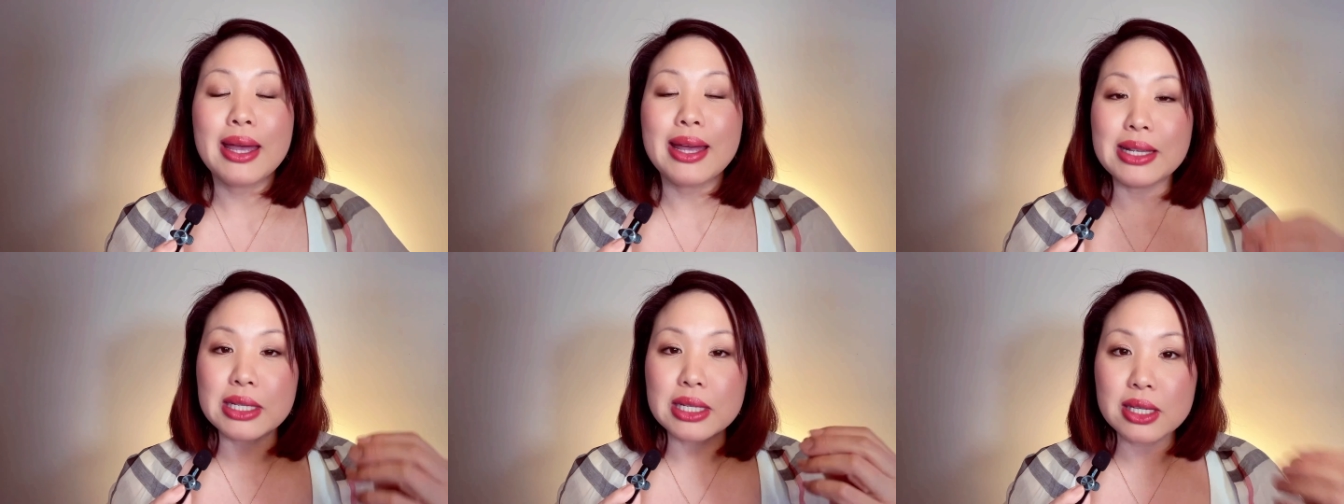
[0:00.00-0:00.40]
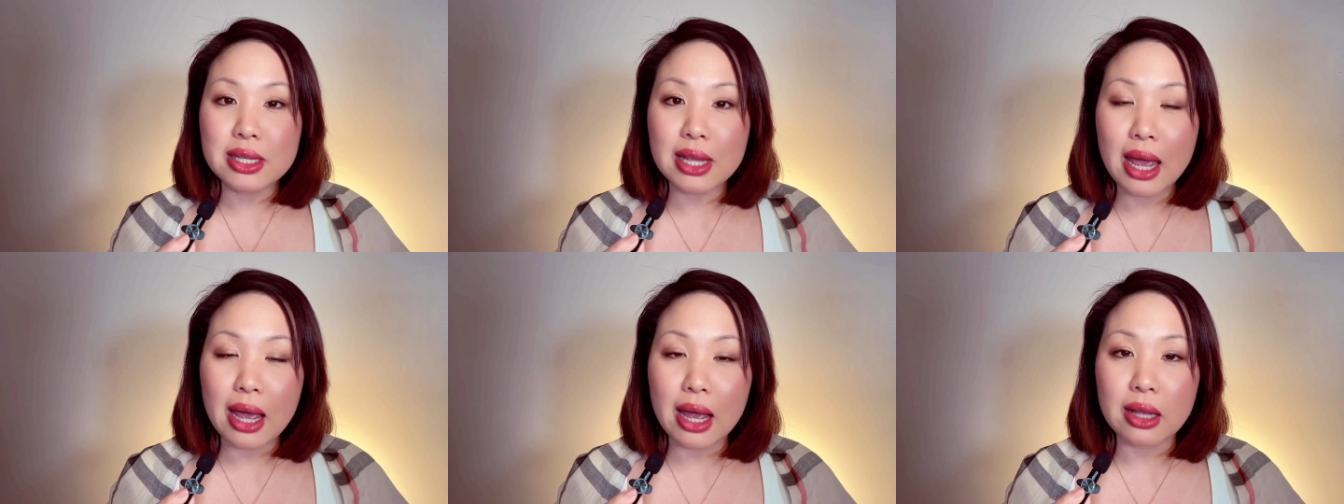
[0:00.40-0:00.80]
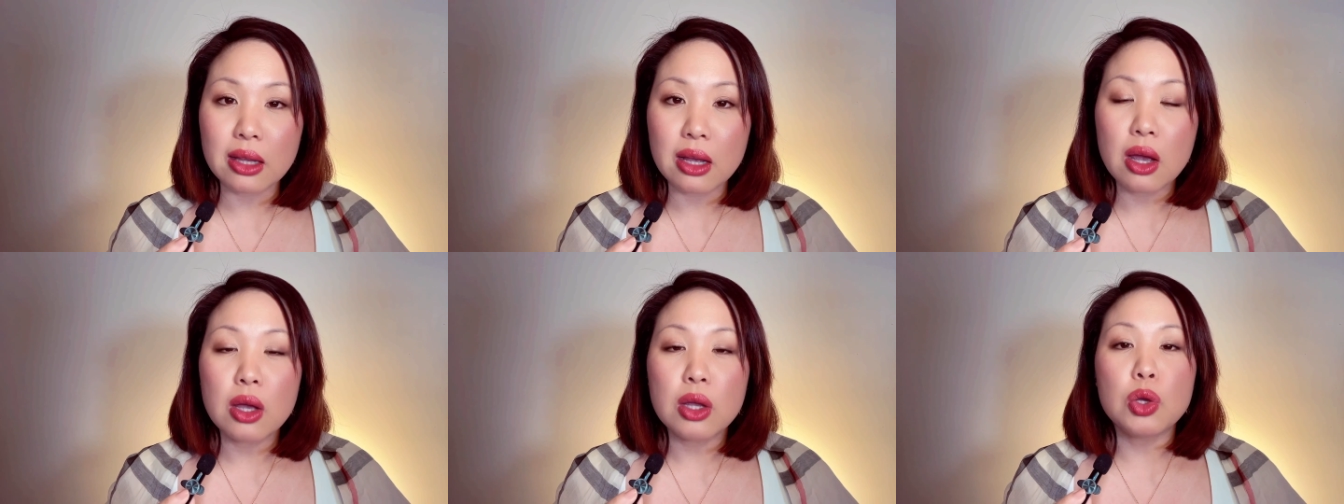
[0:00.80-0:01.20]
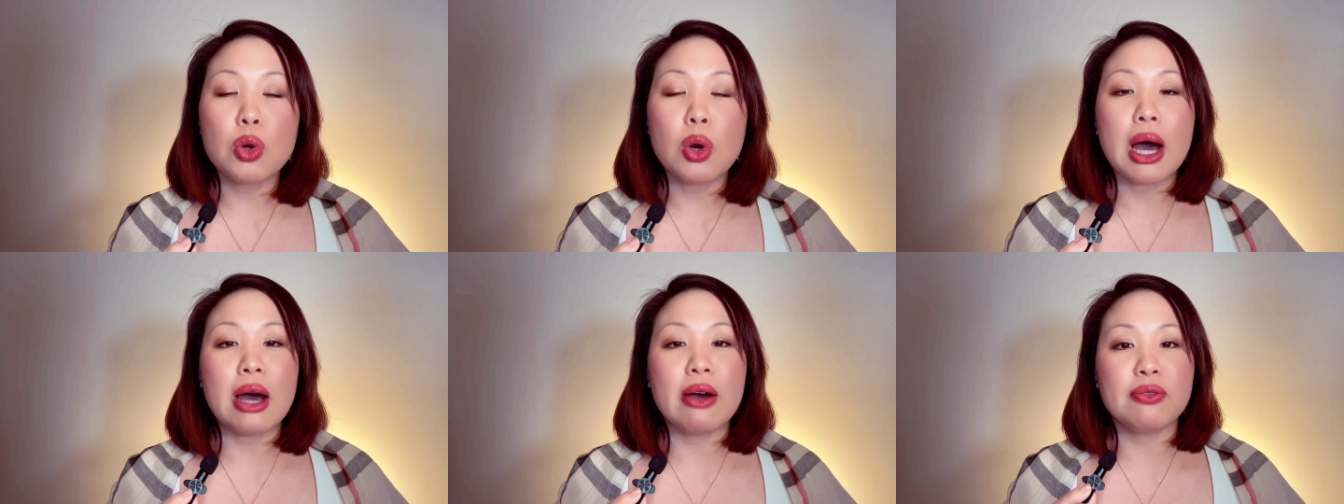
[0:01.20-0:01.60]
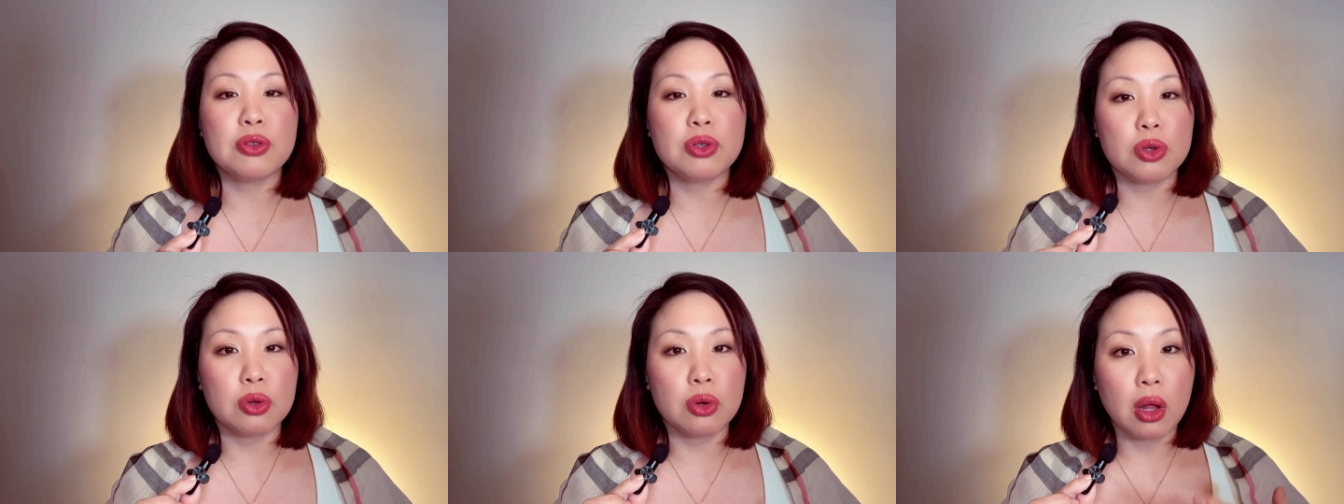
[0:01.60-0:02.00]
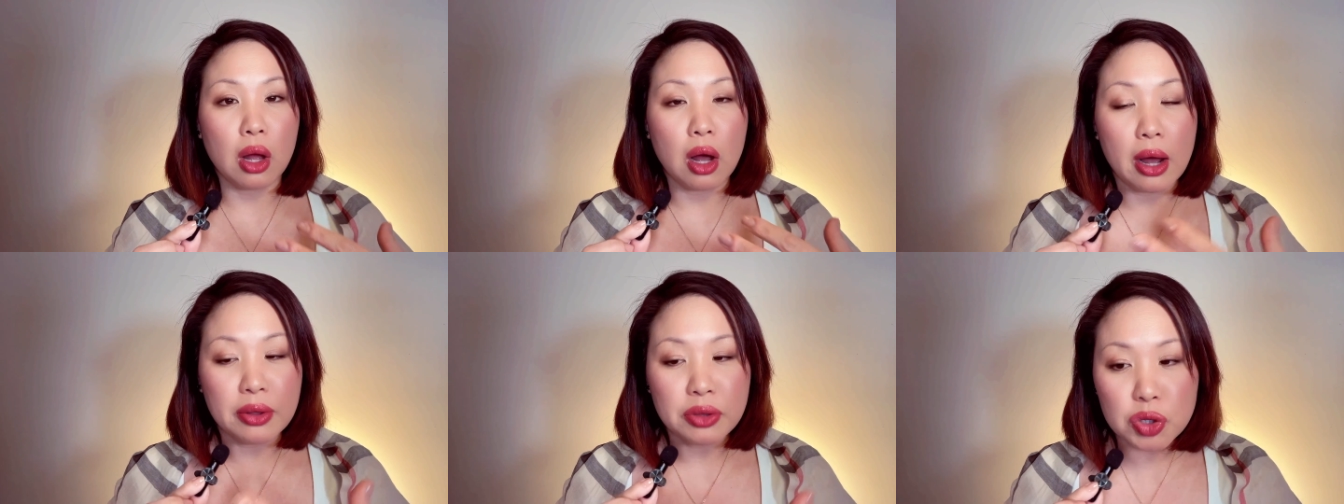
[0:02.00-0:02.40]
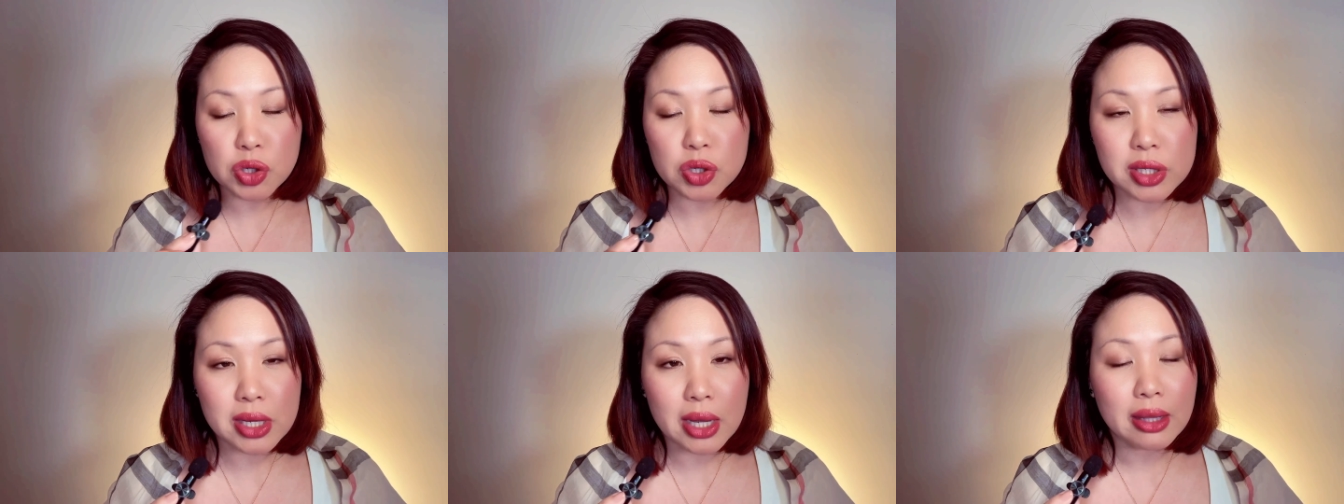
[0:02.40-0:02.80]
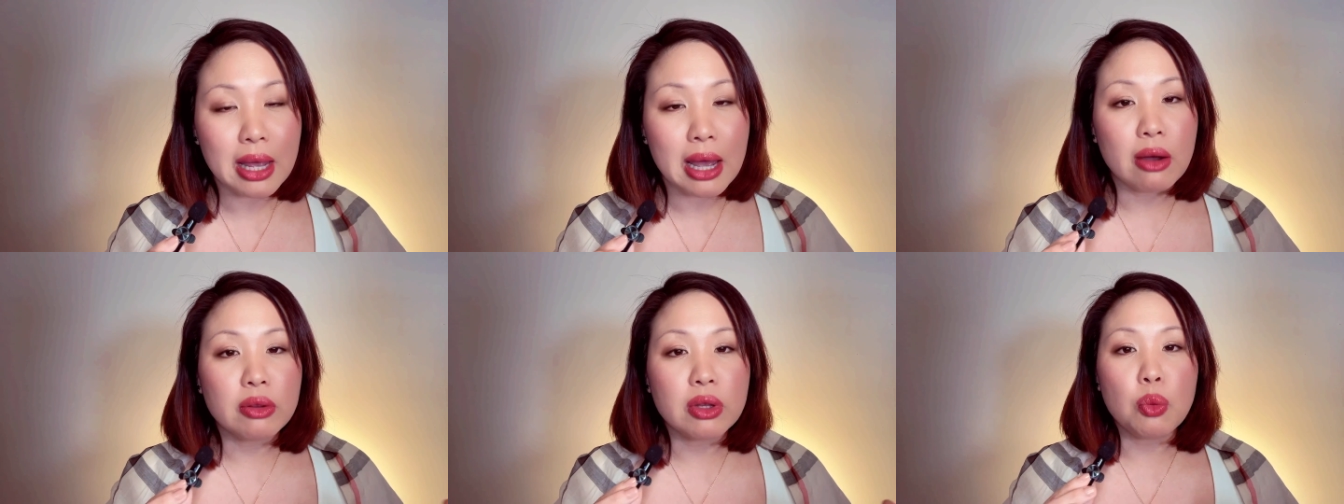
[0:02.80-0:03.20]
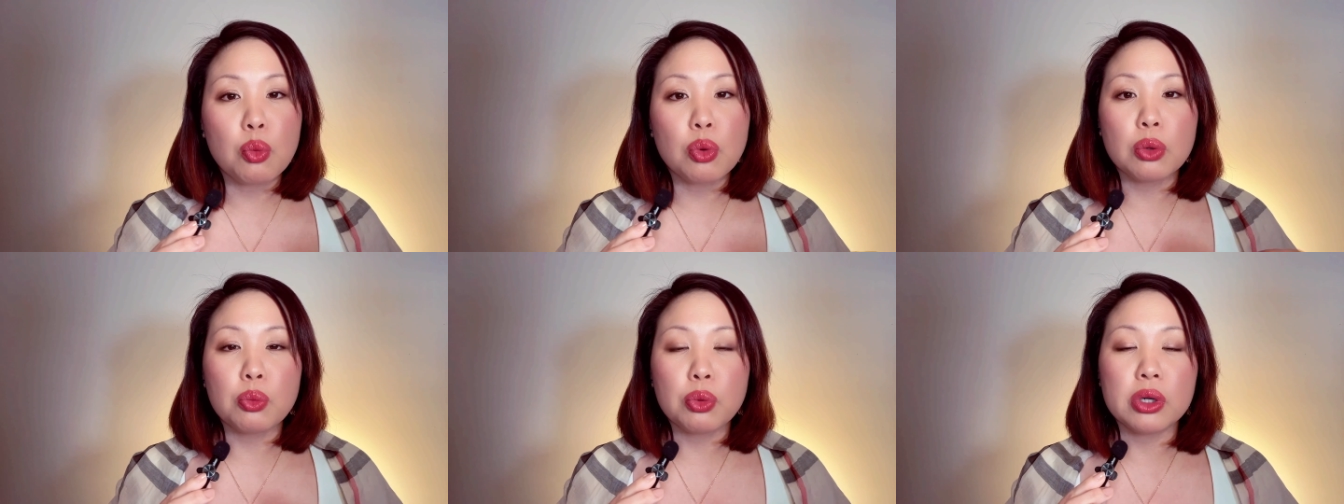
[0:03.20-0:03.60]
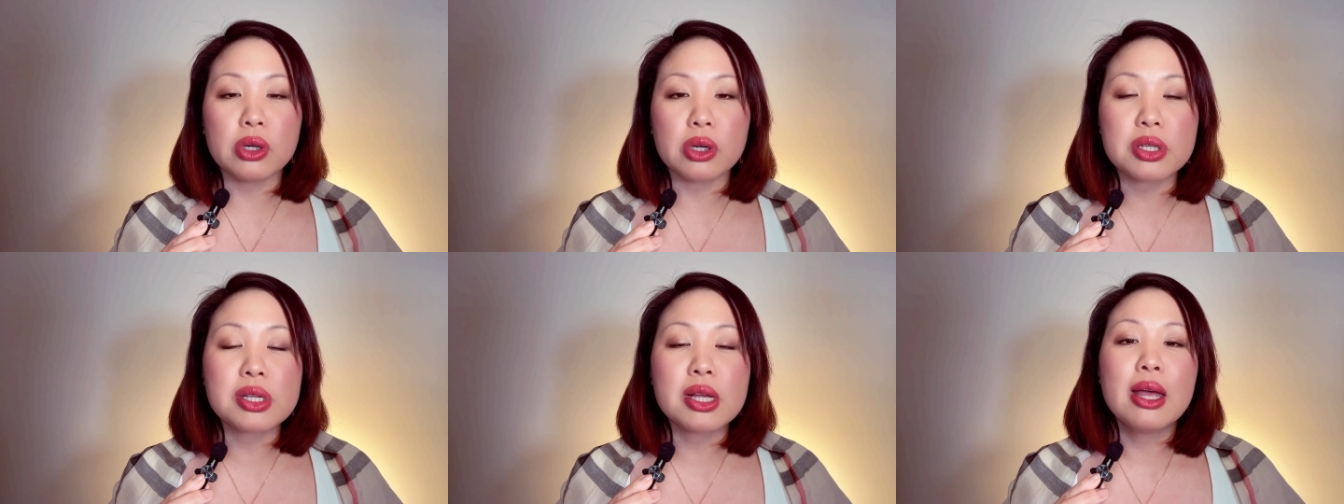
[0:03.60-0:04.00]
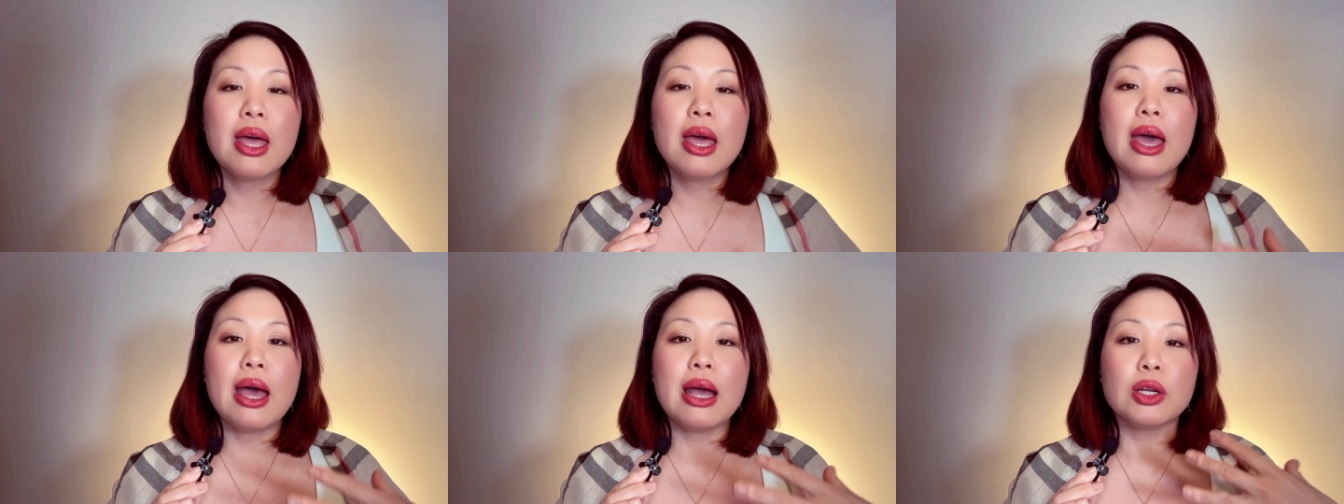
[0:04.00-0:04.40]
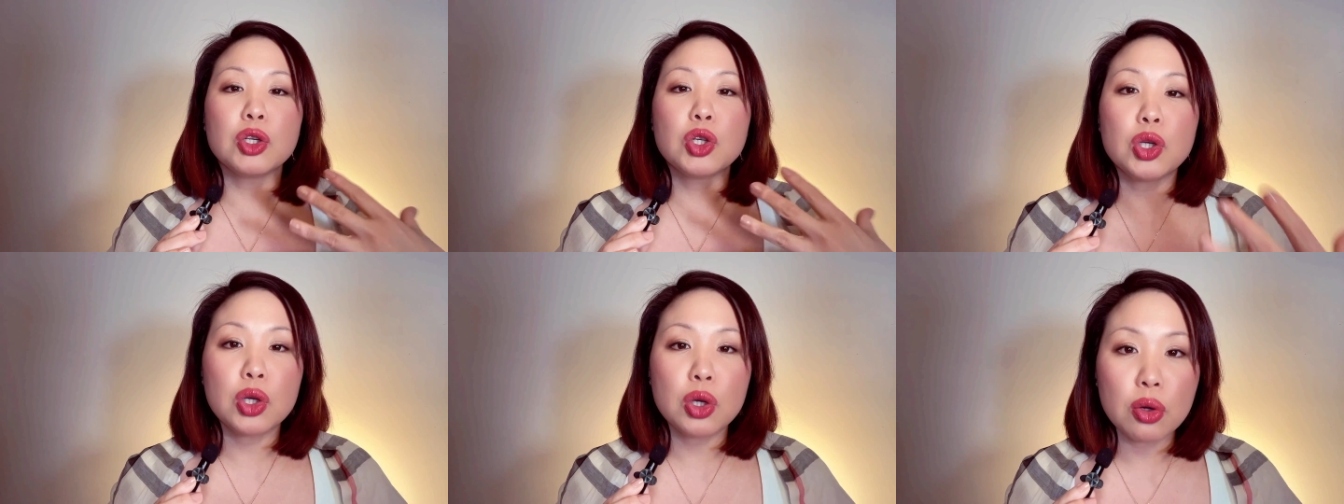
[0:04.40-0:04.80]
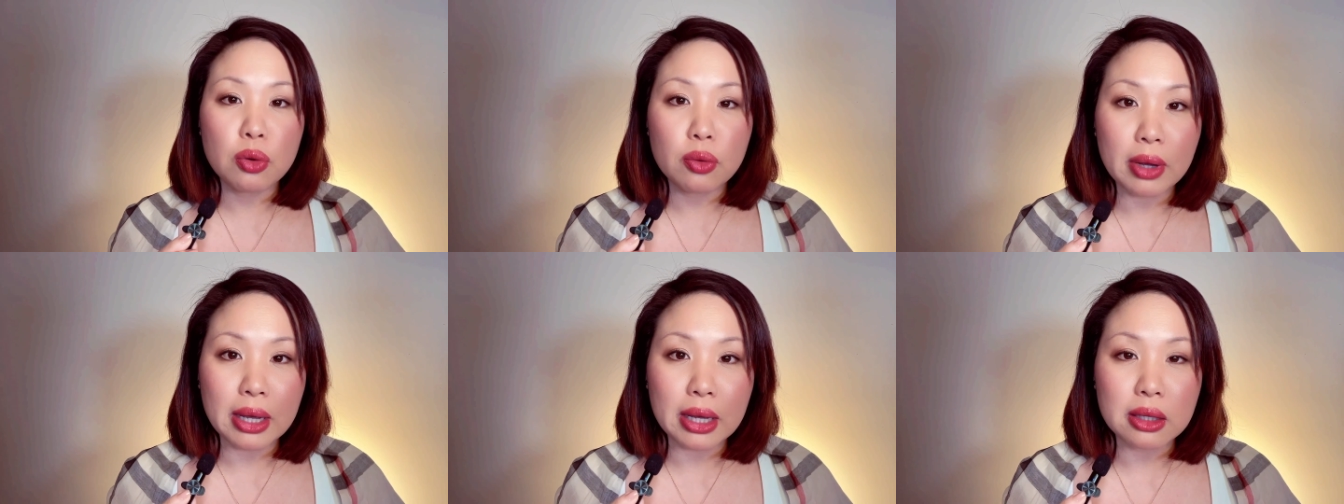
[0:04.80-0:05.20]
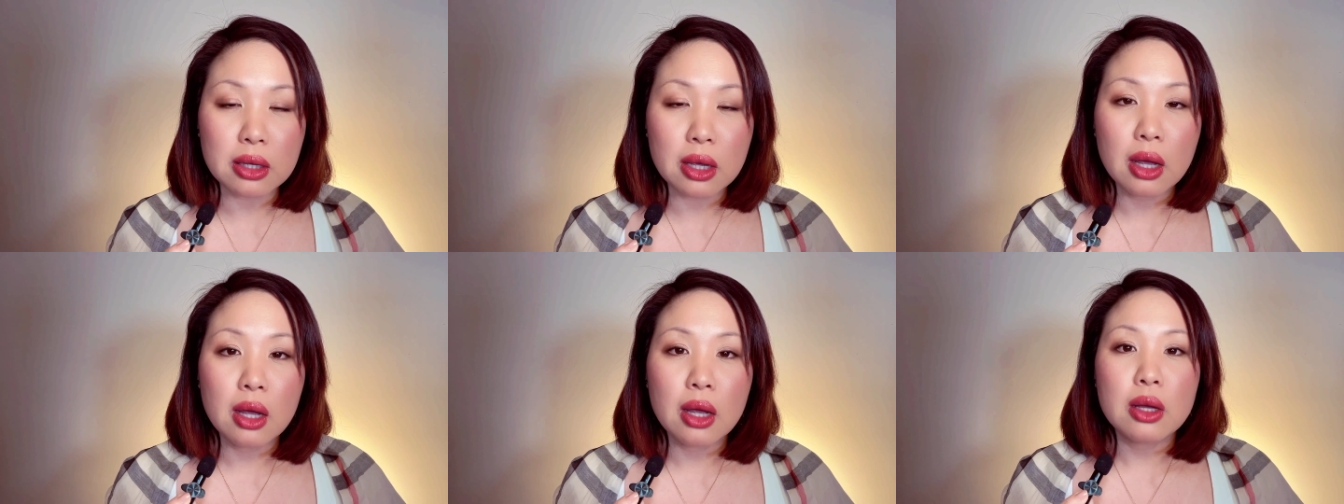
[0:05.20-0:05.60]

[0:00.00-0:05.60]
Instead, you have to understand how the world works and curate